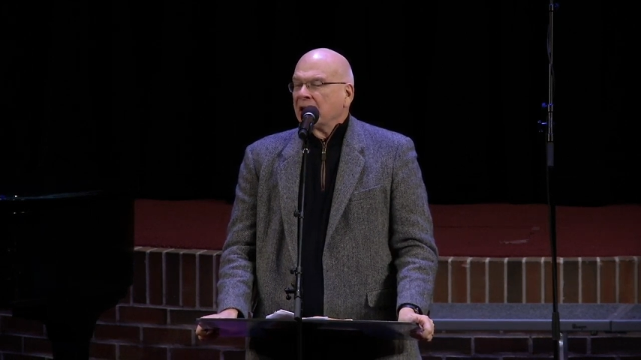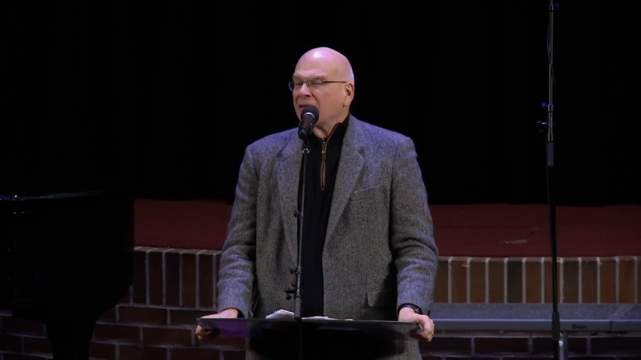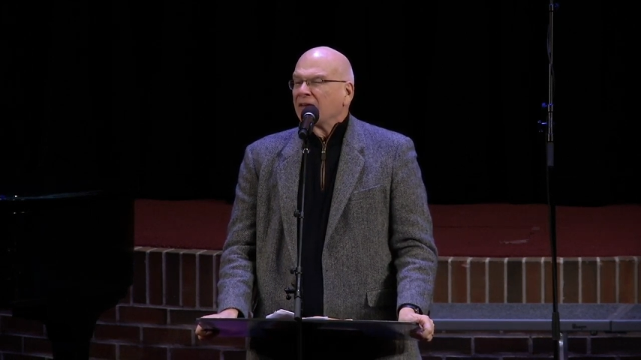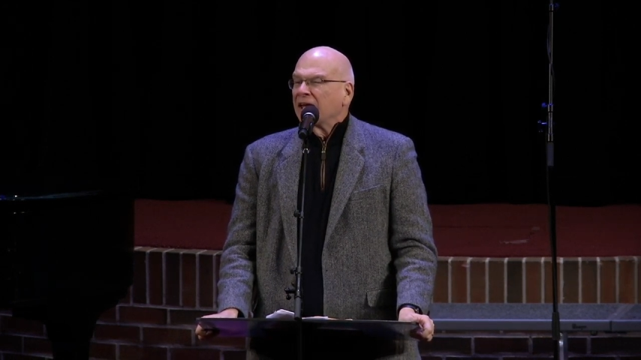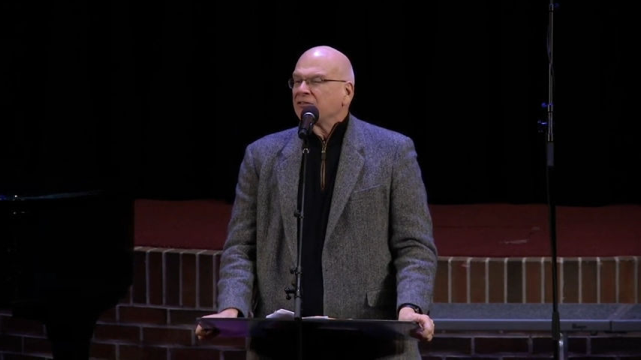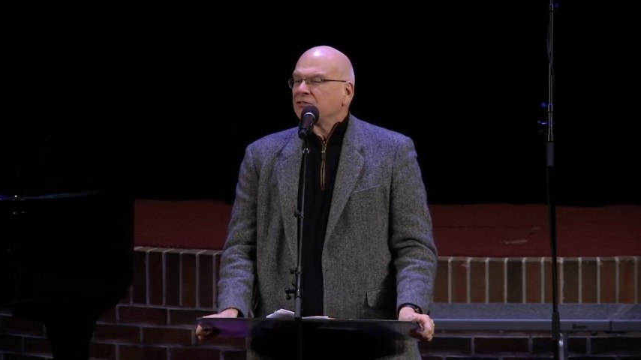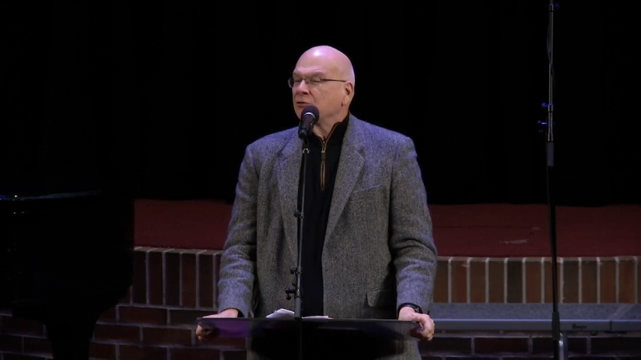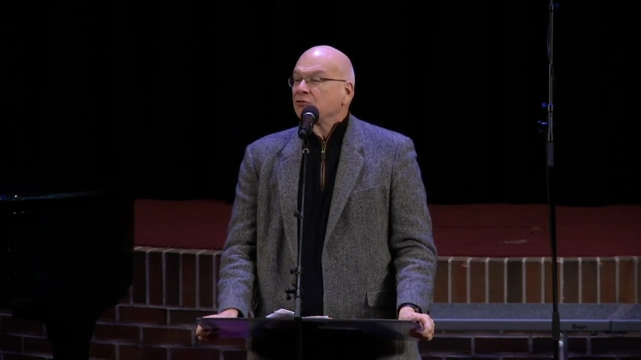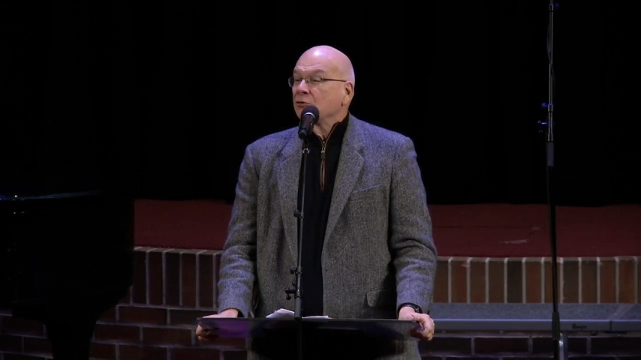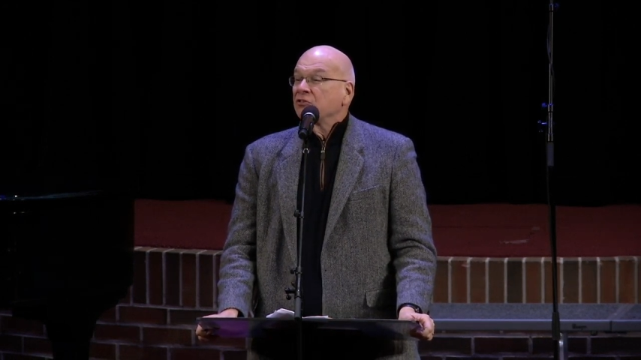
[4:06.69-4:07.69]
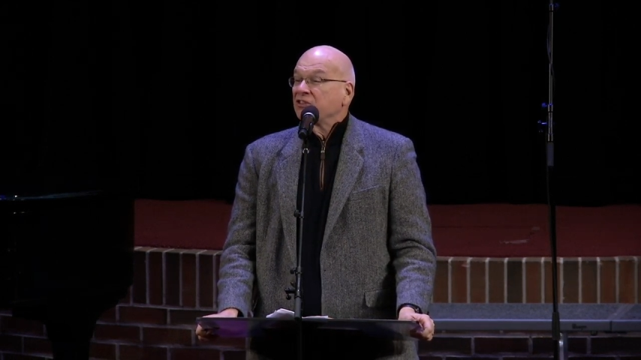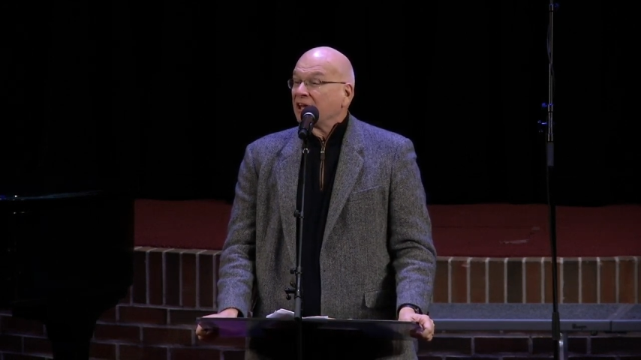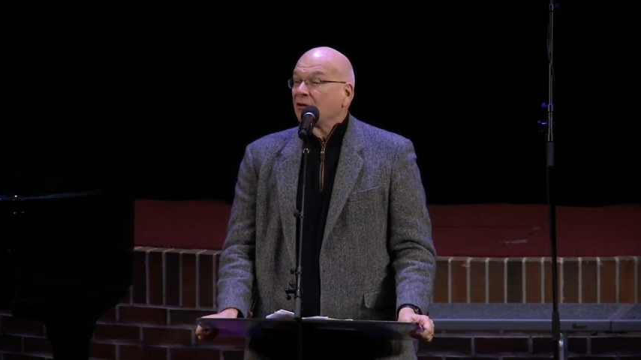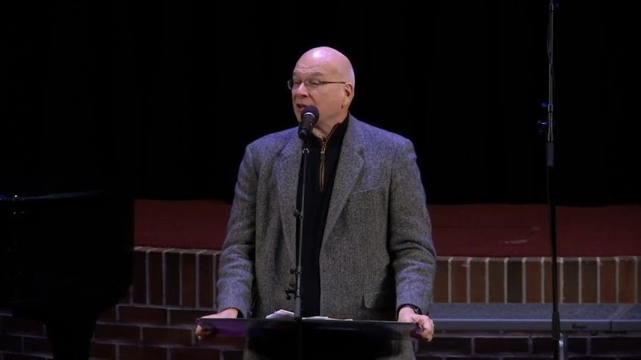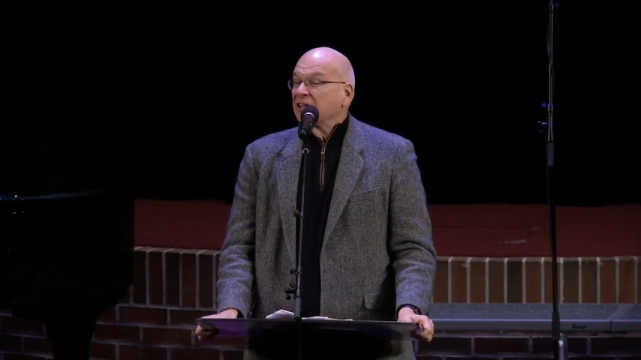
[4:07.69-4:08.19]
And the last 2 sure
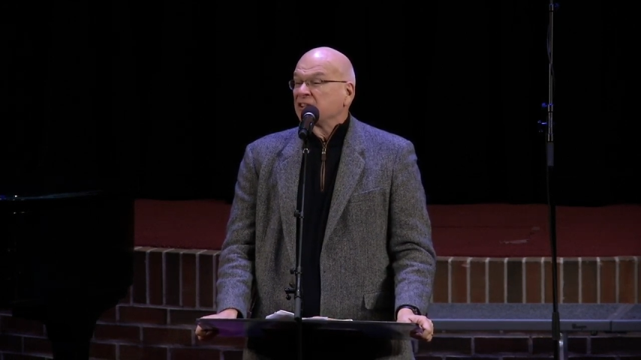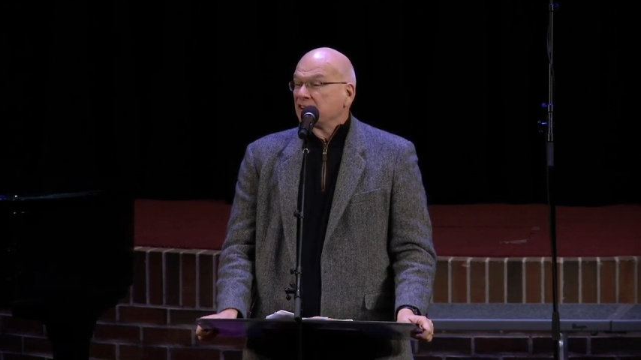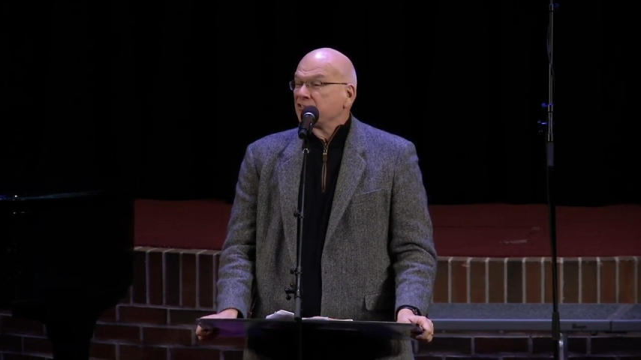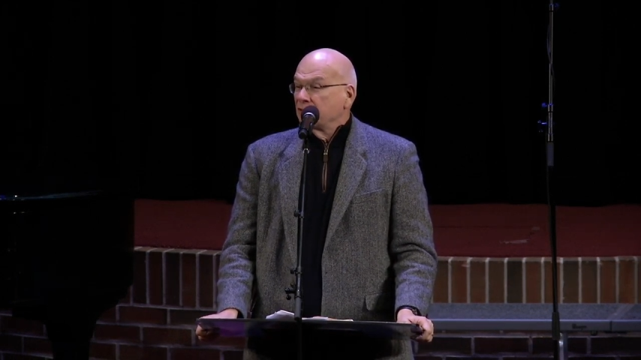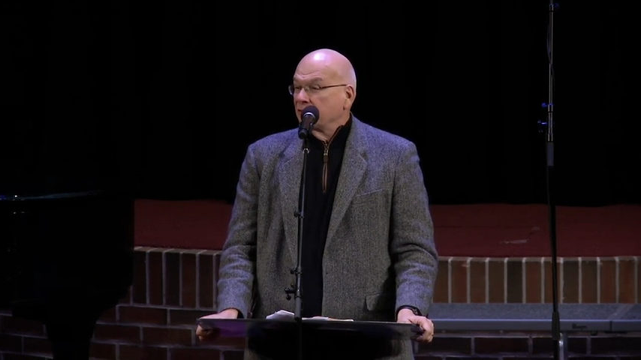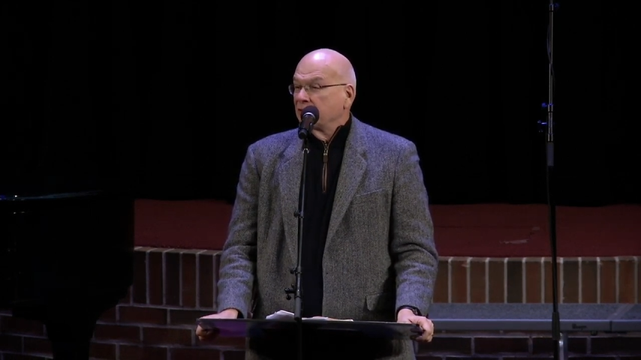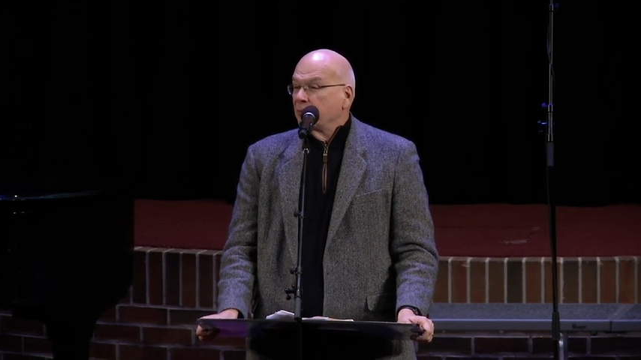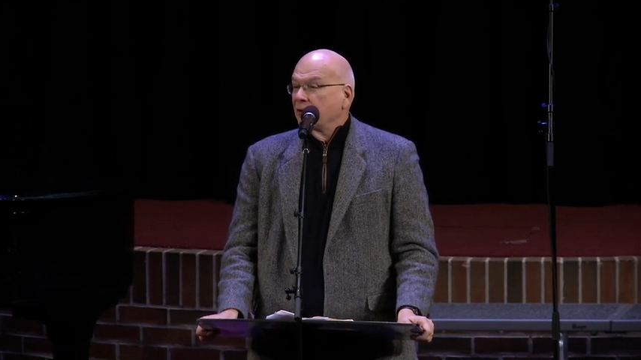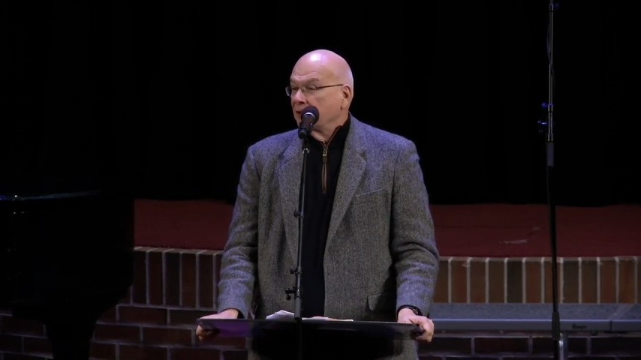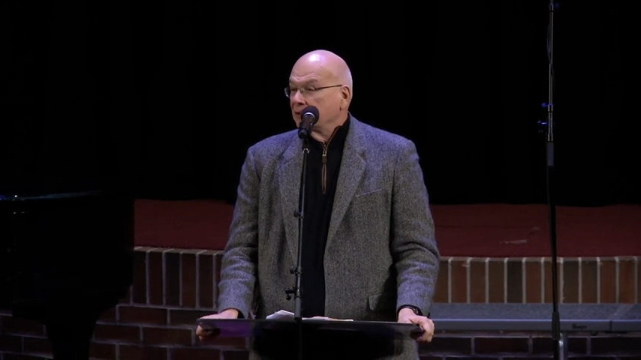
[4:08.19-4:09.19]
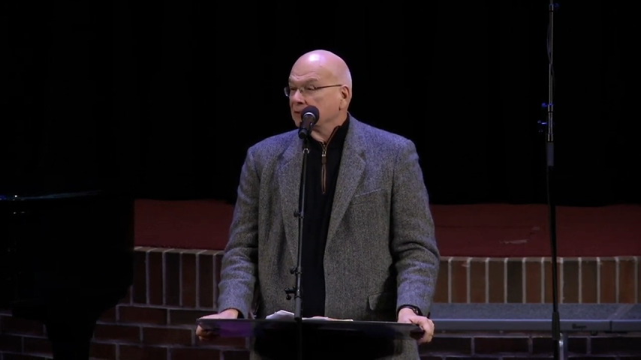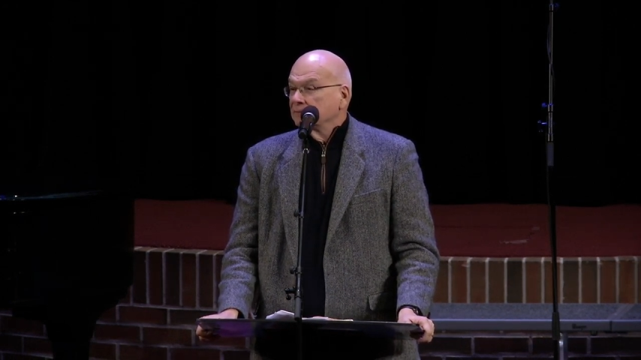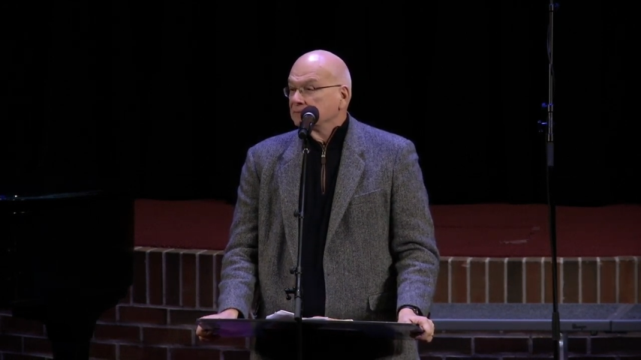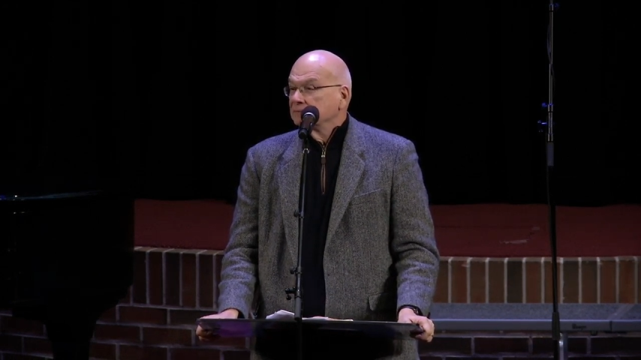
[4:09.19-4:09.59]
sound like the Conservative Party.